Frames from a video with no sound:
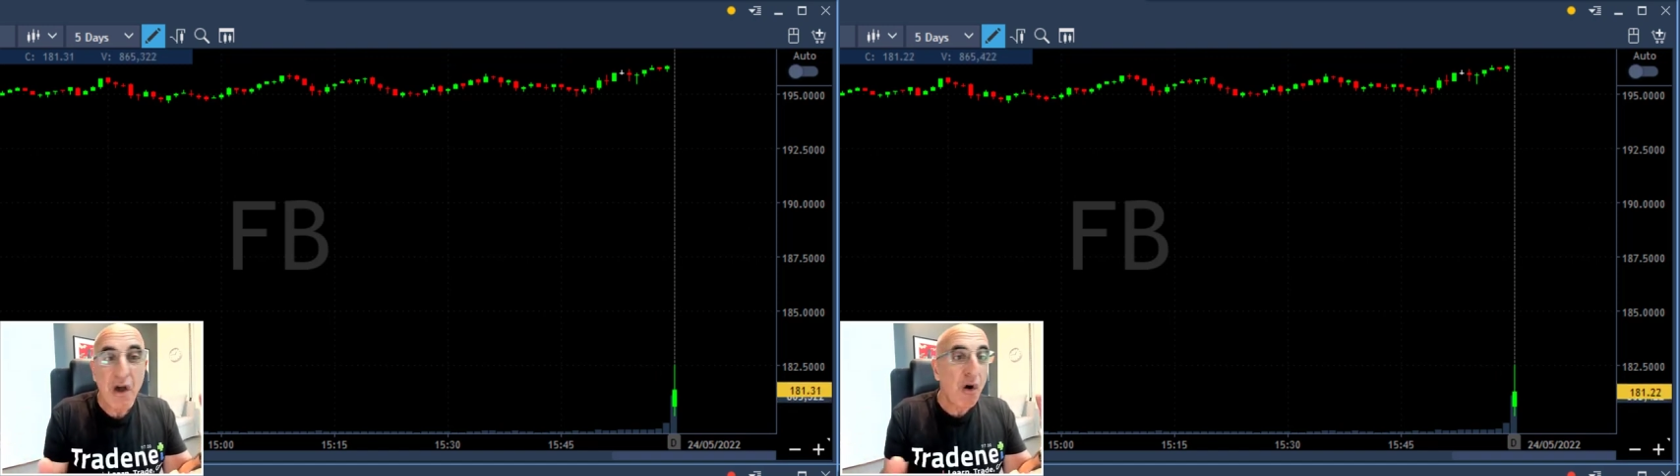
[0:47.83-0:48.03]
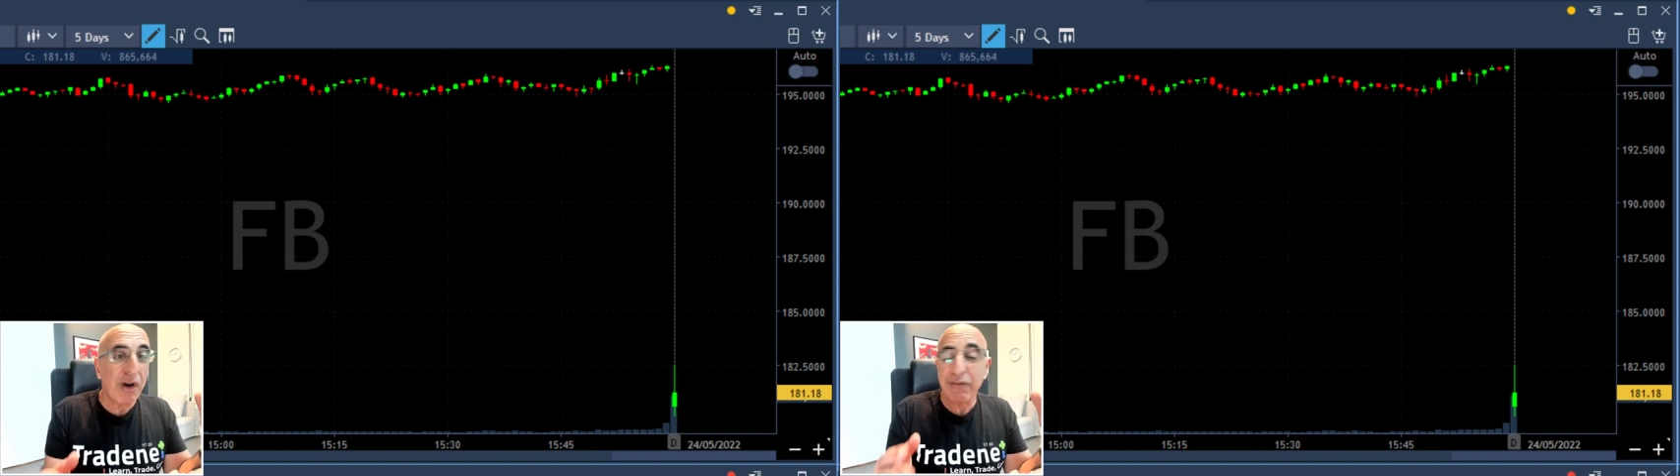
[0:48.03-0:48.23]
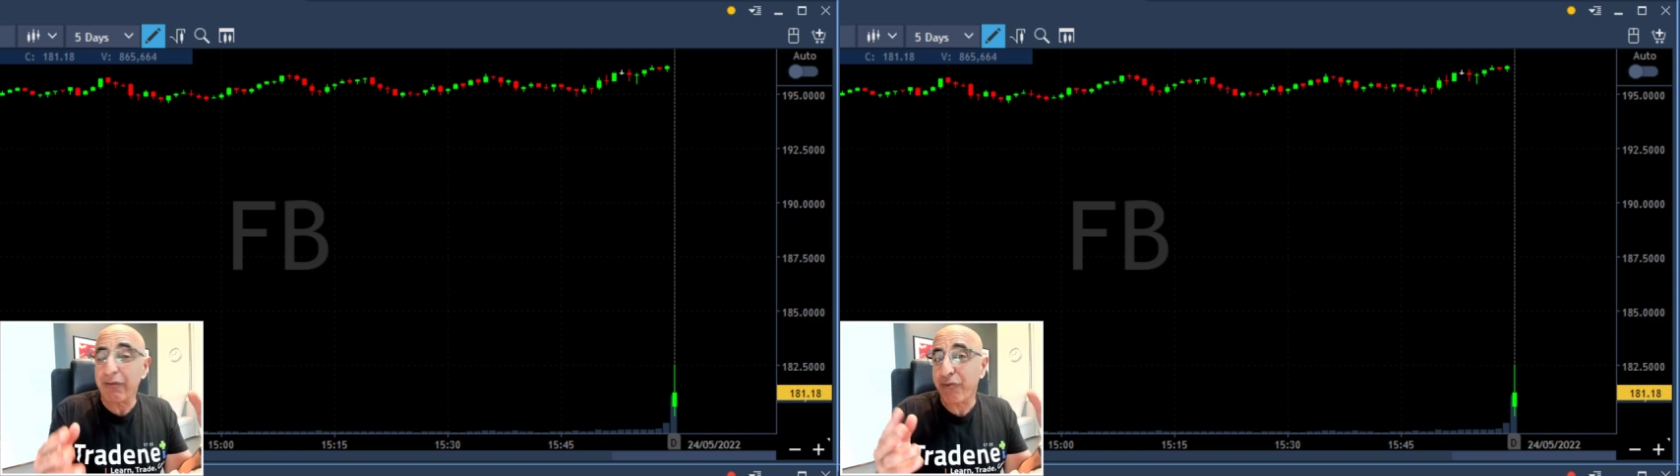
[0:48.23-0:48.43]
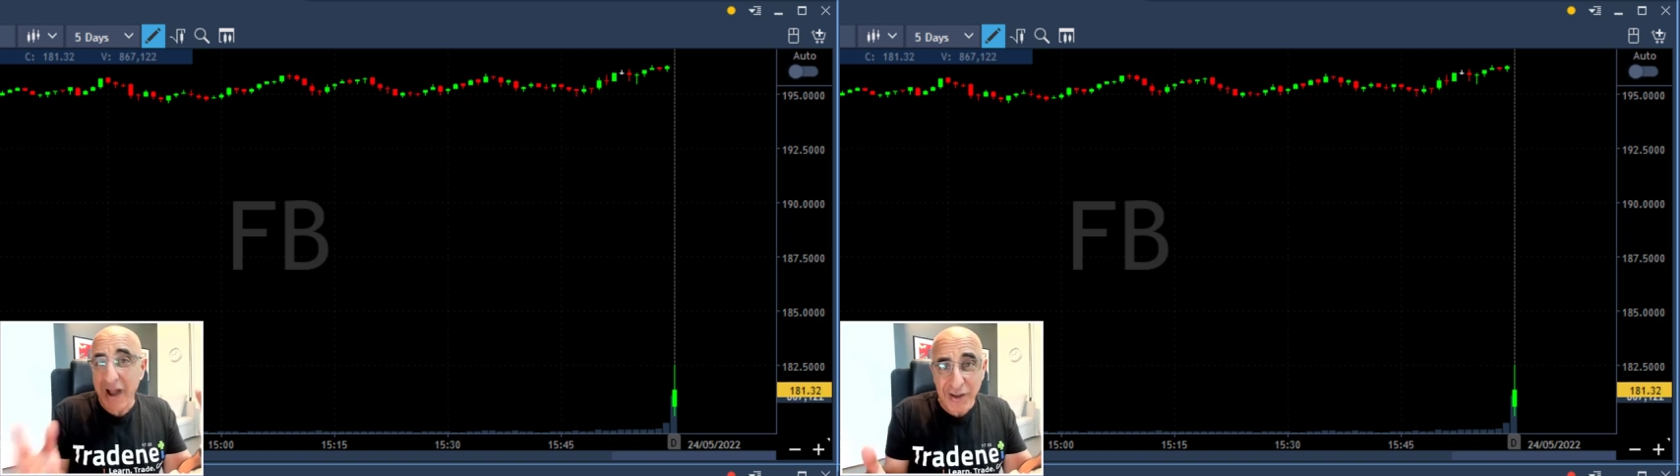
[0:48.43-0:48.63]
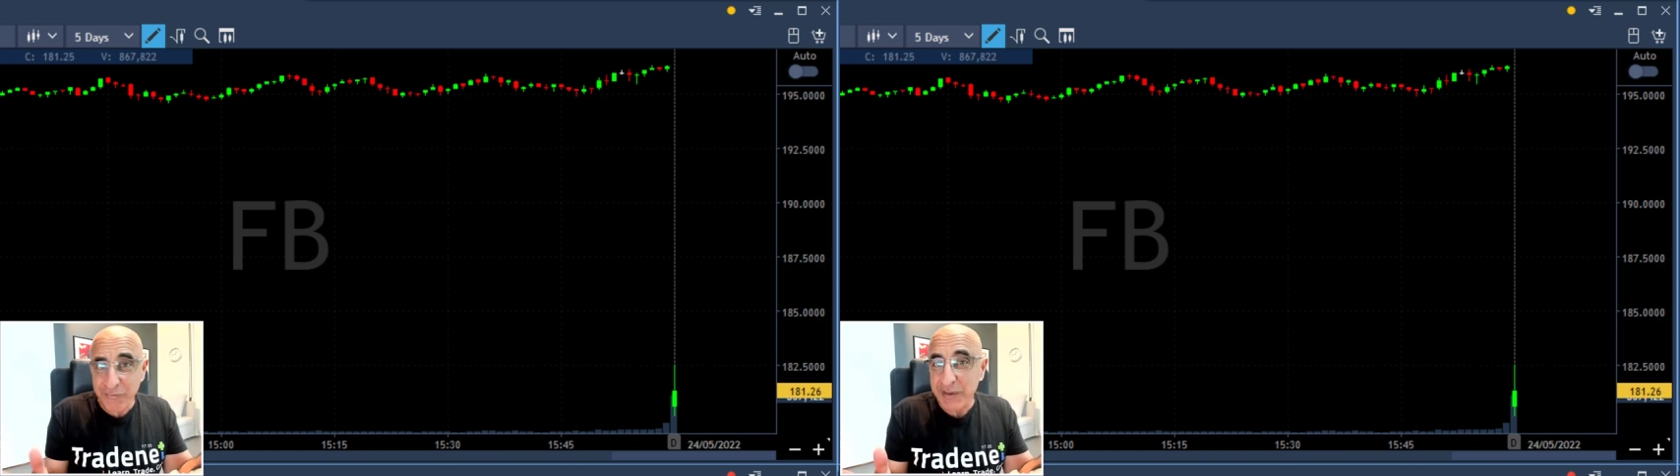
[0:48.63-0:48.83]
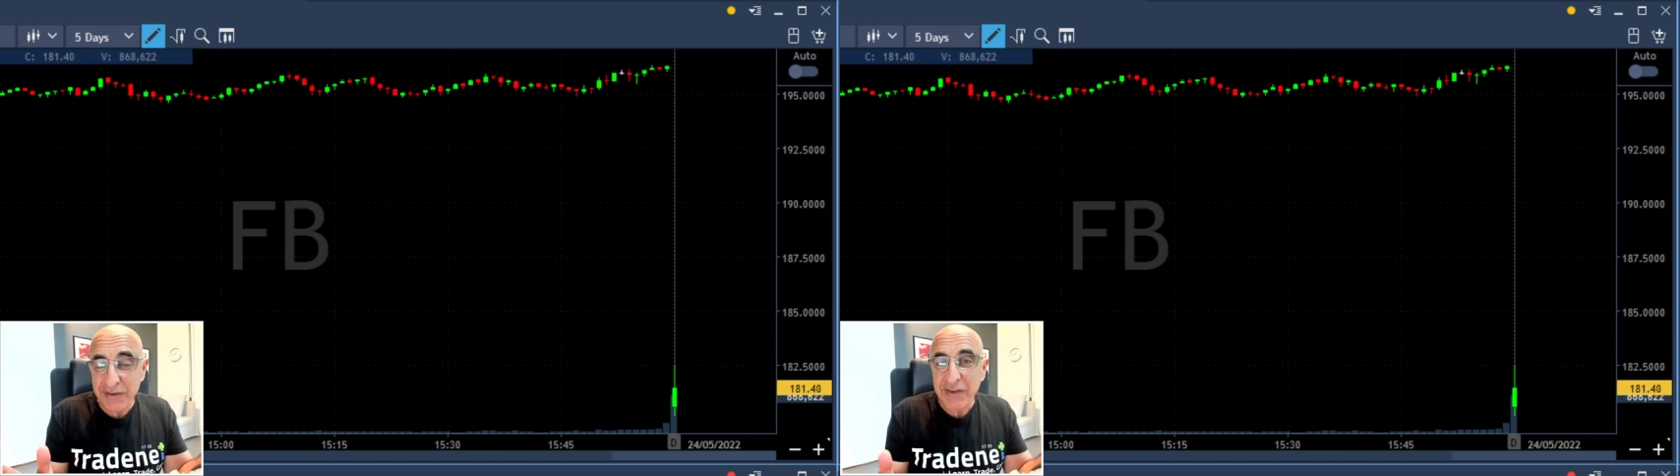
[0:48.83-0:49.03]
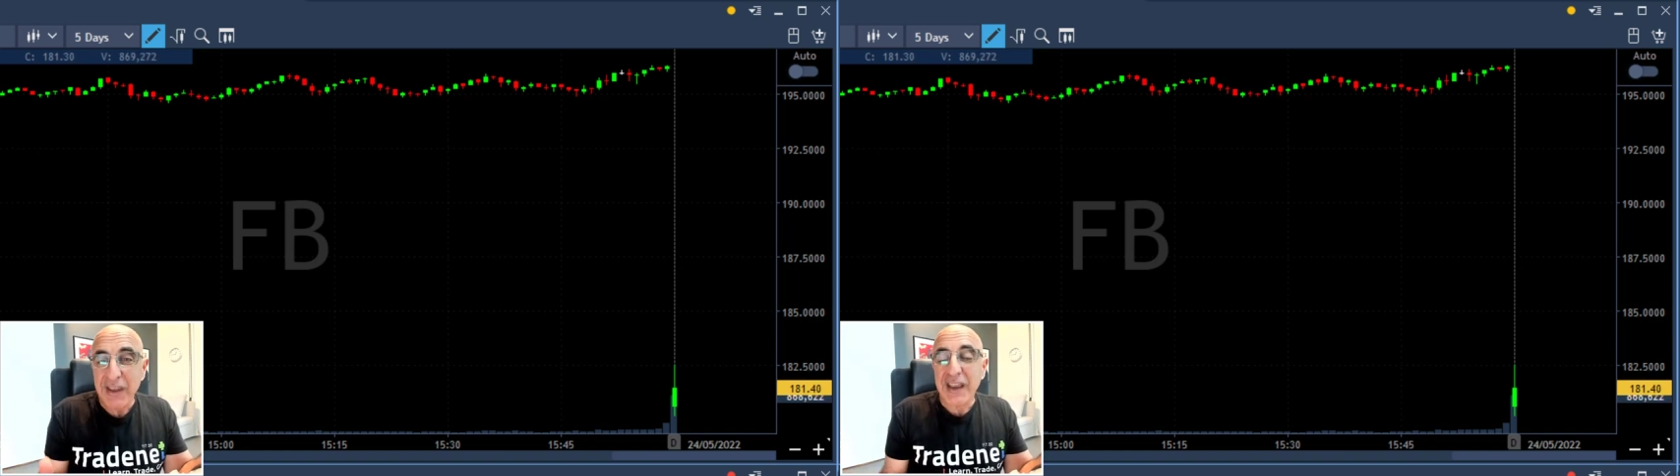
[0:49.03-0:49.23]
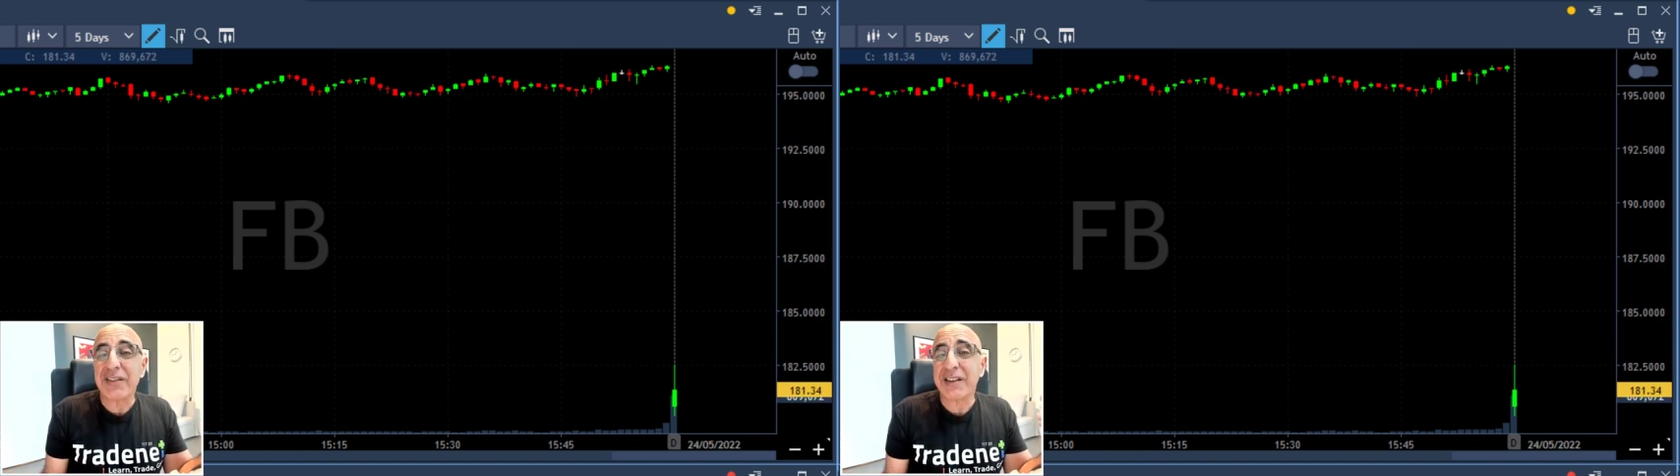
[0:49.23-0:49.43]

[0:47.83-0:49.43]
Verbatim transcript: or even 5 minutes is